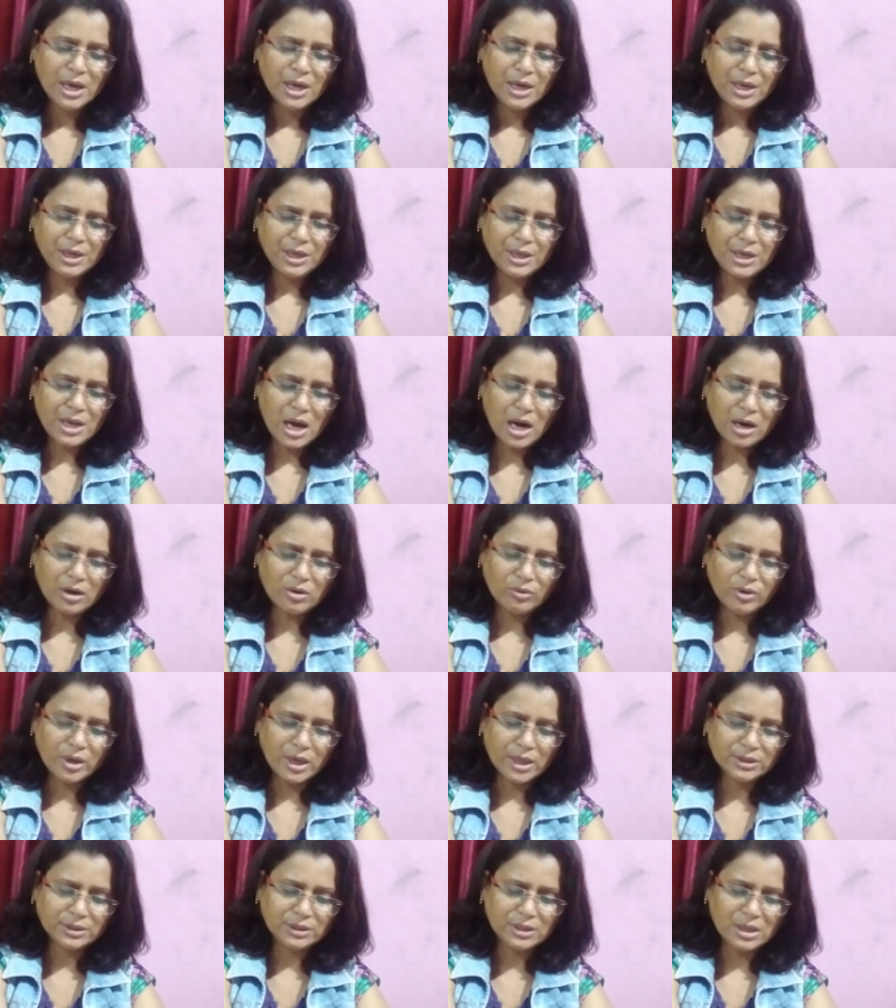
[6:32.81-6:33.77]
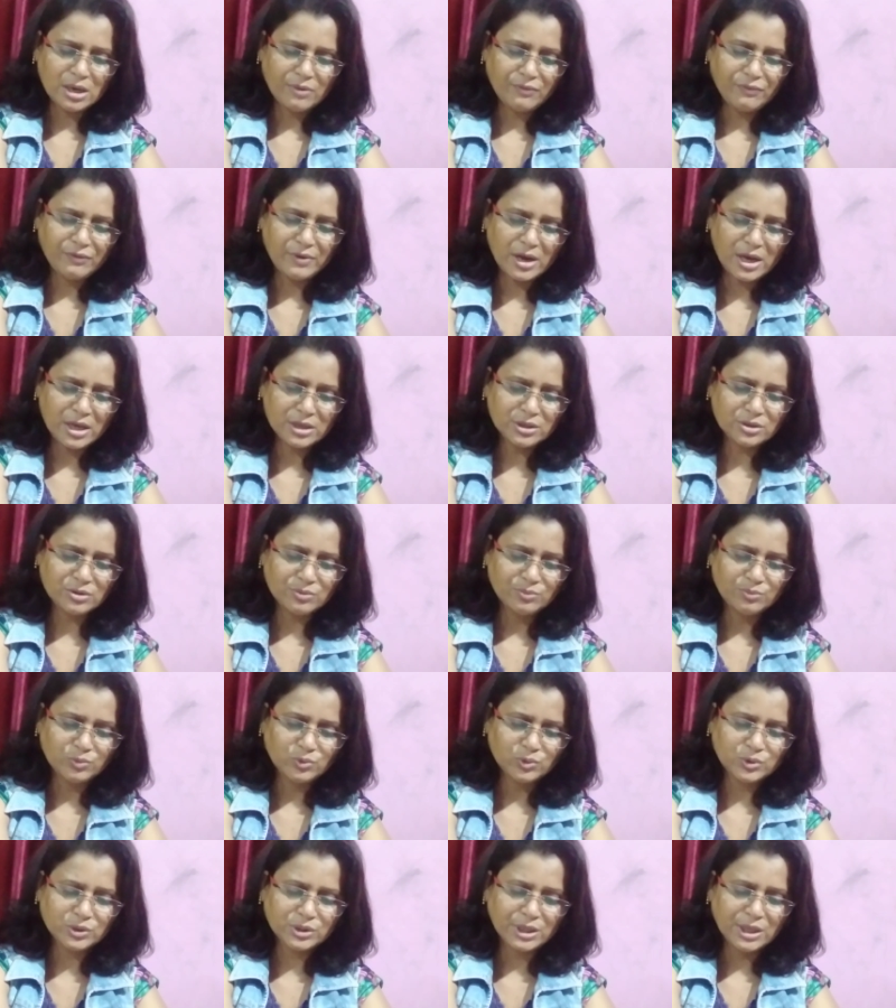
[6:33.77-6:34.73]
Iraq was the first
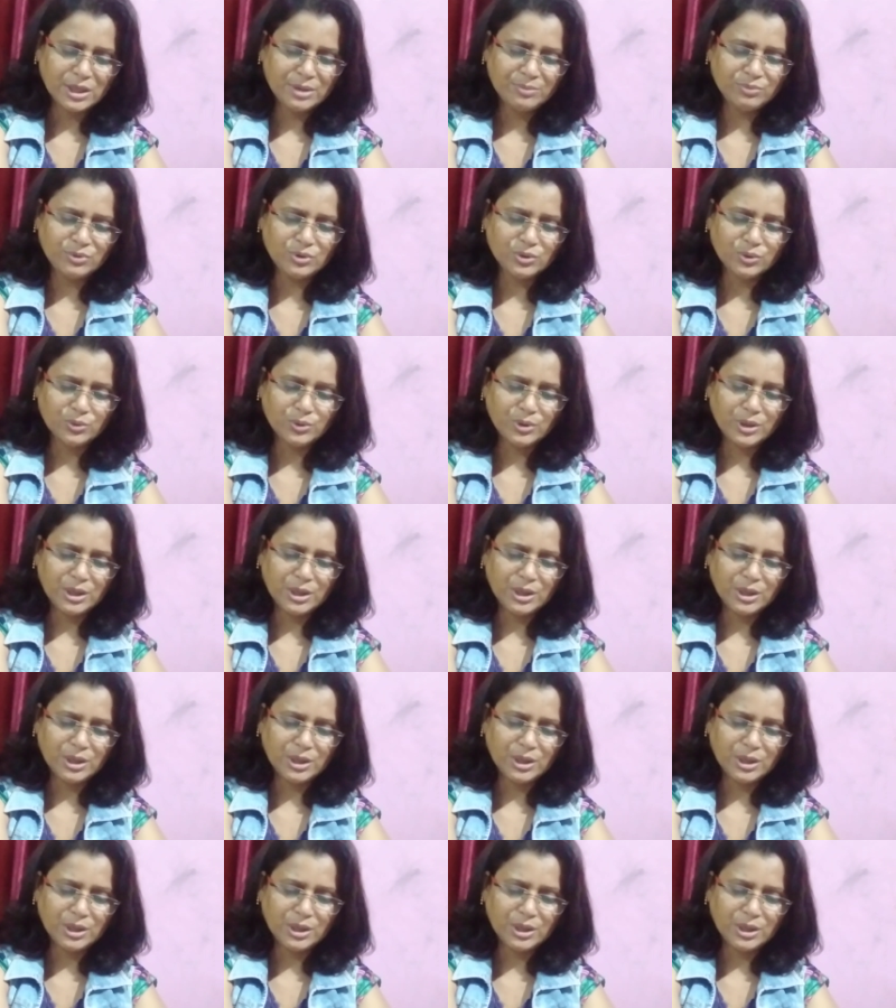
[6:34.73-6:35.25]
Muslim to